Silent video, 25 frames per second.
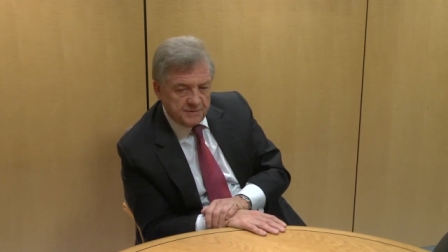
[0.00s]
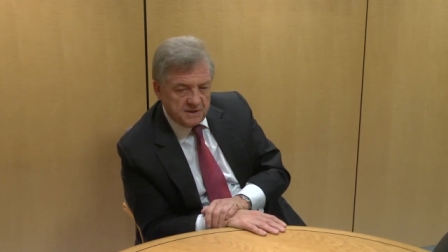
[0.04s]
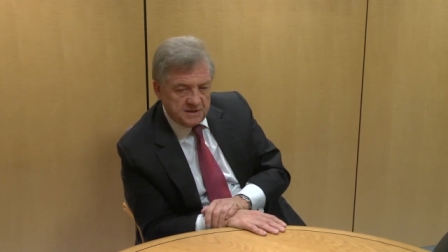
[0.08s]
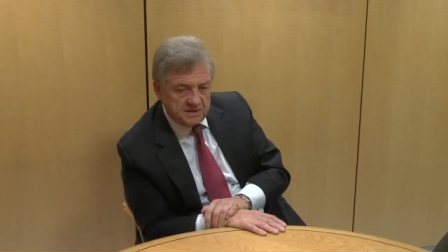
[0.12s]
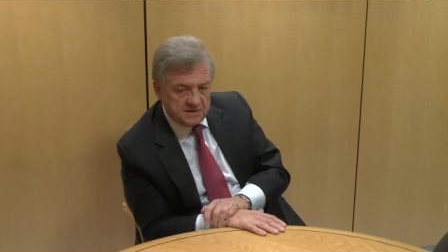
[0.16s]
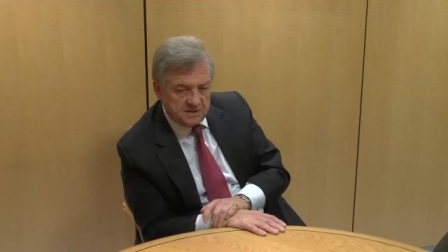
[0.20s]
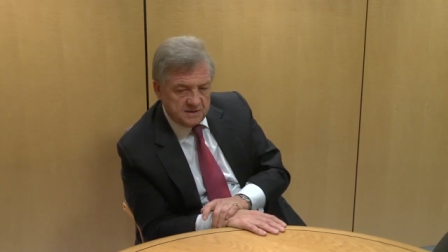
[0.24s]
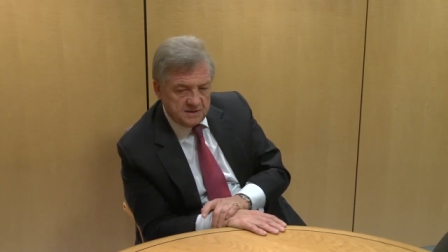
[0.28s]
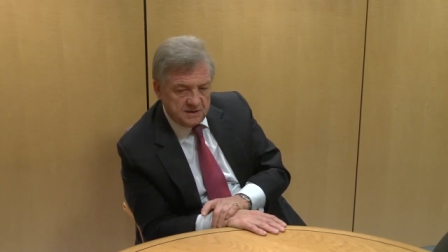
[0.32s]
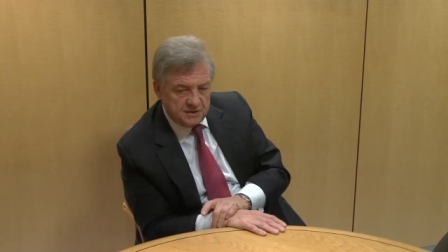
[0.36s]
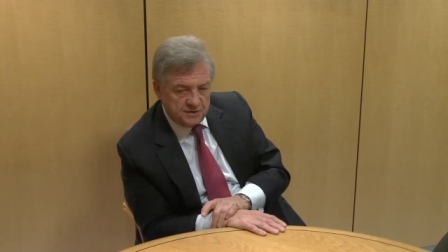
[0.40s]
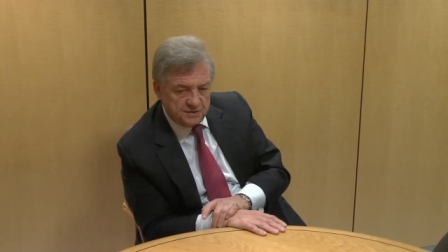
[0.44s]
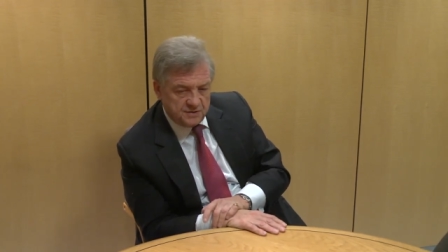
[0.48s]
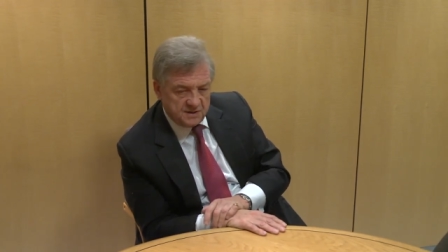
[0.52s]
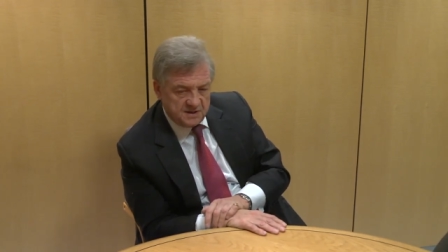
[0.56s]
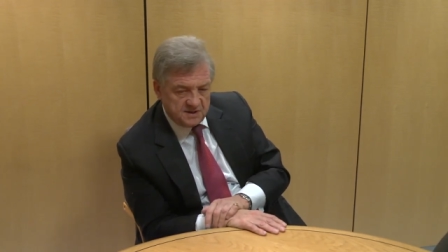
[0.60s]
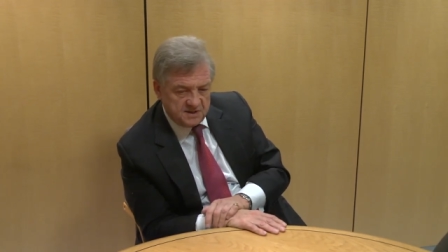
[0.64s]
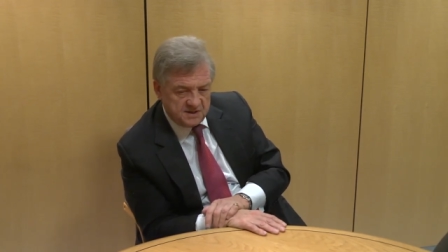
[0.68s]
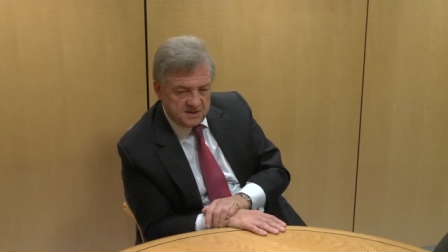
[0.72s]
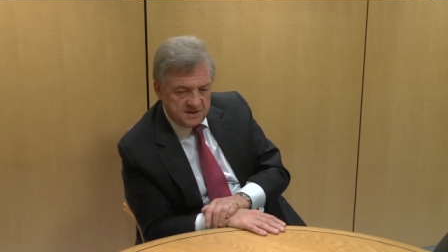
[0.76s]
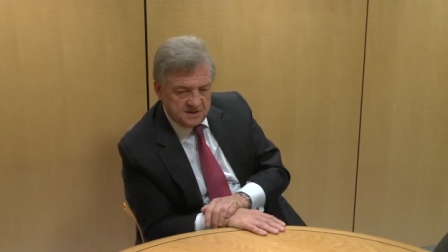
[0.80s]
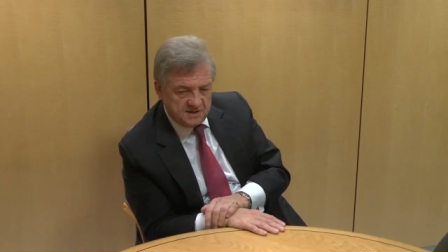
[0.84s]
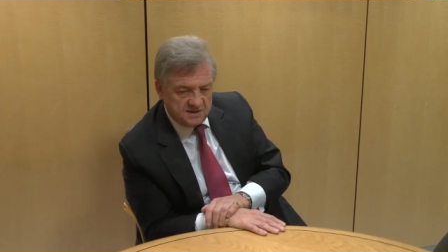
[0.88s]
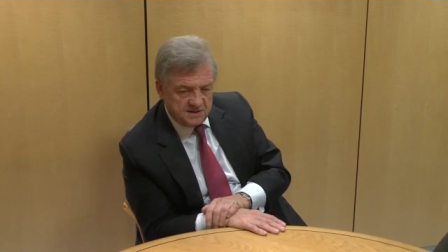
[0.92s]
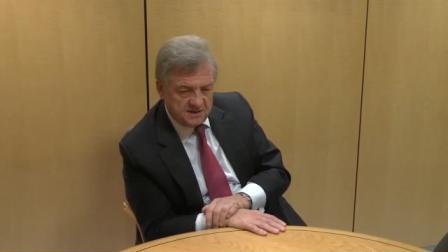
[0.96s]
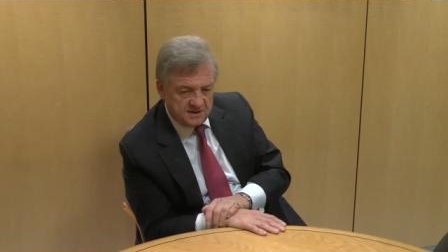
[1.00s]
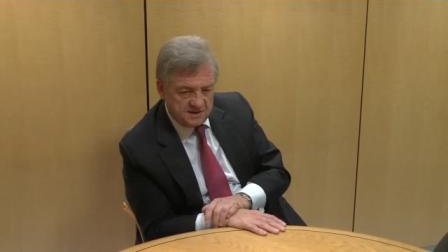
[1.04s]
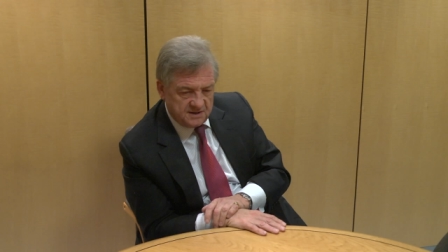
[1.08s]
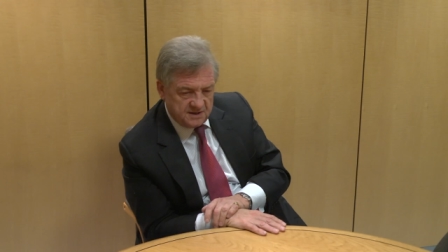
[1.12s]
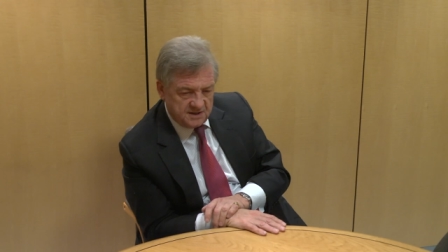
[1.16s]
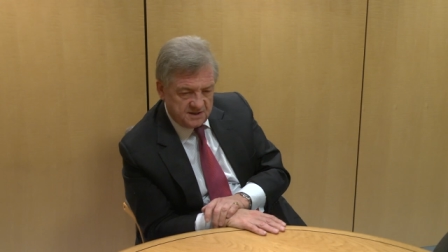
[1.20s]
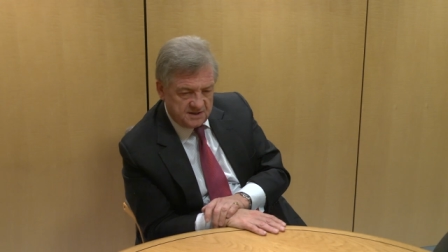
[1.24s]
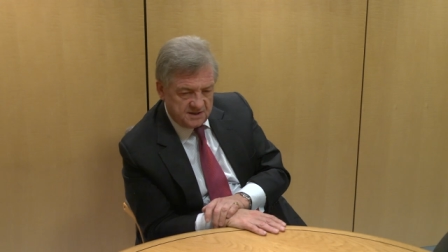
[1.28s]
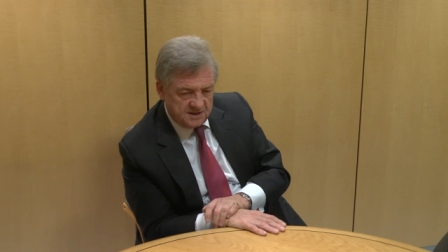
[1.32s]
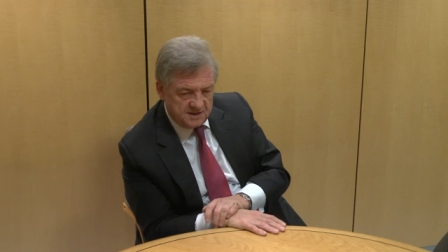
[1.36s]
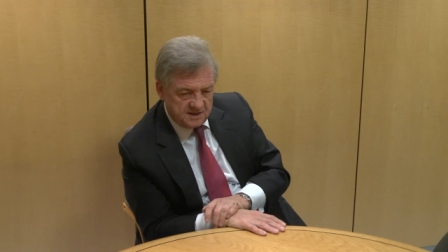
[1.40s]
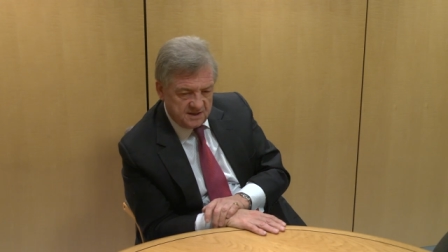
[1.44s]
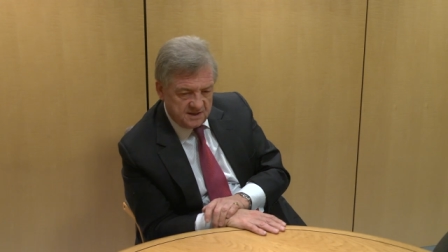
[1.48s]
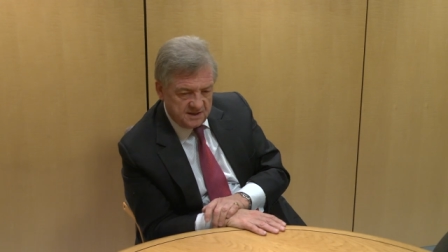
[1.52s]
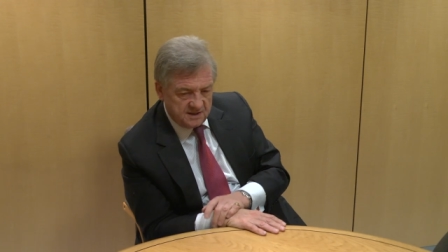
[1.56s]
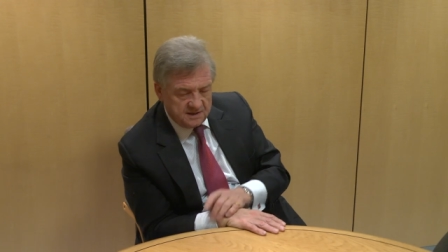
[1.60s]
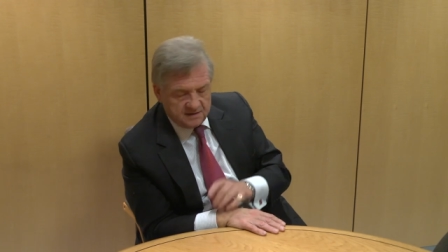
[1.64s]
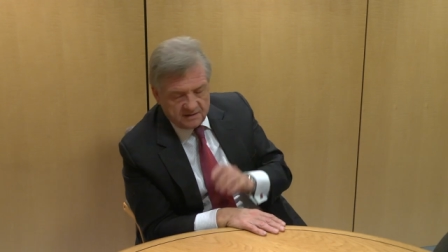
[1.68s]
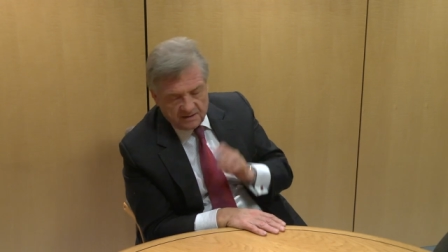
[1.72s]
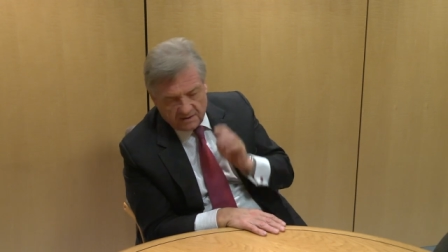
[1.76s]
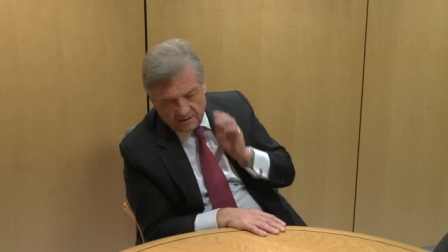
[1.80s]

it's an interesting statistic.